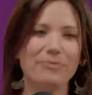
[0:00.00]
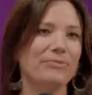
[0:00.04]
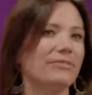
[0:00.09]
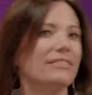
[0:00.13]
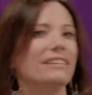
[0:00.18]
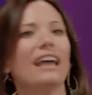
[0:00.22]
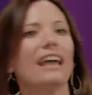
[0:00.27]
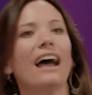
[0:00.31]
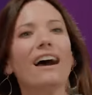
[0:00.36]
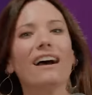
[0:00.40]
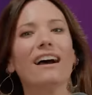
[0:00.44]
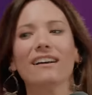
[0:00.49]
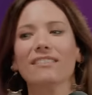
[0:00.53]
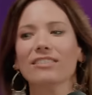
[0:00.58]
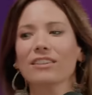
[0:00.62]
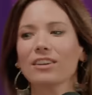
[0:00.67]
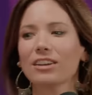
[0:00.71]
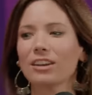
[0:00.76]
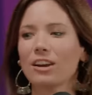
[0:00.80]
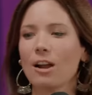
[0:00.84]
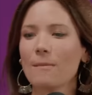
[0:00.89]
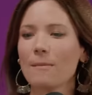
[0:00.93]
Yeah,
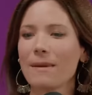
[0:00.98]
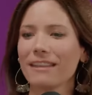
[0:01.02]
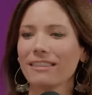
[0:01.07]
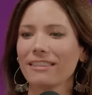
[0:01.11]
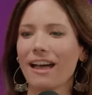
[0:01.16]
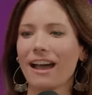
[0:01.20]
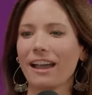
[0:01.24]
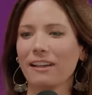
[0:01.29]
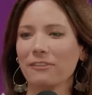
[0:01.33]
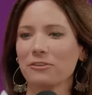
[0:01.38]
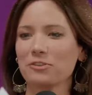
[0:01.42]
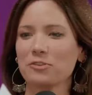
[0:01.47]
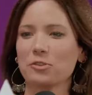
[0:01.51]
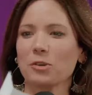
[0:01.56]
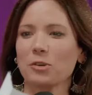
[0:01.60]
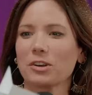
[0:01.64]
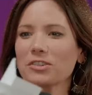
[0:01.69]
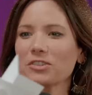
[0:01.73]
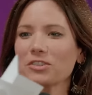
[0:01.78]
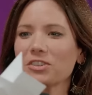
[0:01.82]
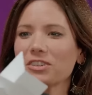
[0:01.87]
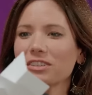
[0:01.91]
look at all my life,
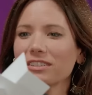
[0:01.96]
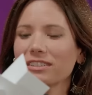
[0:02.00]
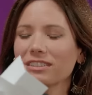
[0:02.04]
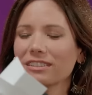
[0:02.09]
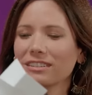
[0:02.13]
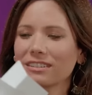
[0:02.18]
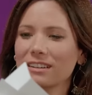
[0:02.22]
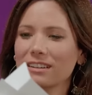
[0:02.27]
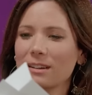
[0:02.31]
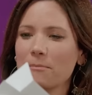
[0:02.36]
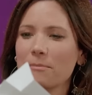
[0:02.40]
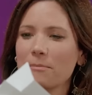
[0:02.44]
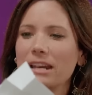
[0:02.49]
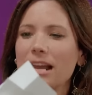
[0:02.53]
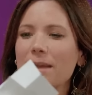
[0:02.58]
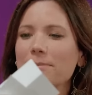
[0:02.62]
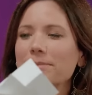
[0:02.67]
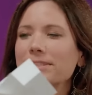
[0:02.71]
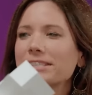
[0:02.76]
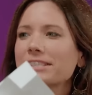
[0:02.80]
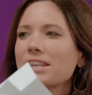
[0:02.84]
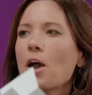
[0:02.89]
George. Honestly,
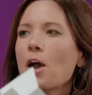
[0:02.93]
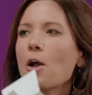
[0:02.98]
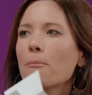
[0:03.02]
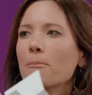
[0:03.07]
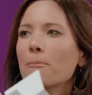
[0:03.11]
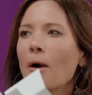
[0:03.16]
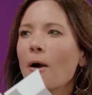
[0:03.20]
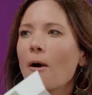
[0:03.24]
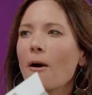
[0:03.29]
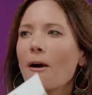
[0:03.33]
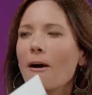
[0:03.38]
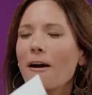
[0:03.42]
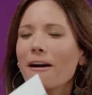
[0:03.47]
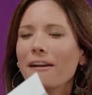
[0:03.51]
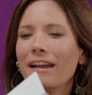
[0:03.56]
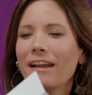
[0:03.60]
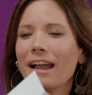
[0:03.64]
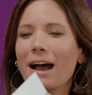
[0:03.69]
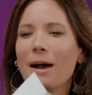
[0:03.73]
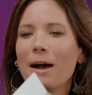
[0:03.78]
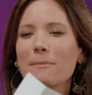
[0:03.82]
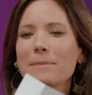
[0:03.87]
I'm so poor.
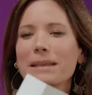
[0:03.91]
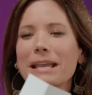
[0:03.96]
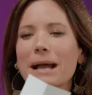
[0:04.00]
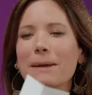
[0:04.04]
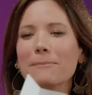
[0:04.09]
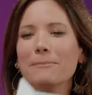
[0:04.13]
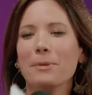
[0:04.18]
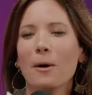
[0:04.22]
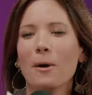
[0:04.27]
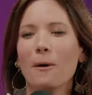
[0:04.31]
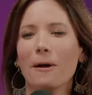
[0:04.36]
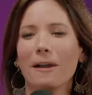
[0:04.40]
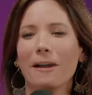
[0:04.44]
Help me, I'm poor.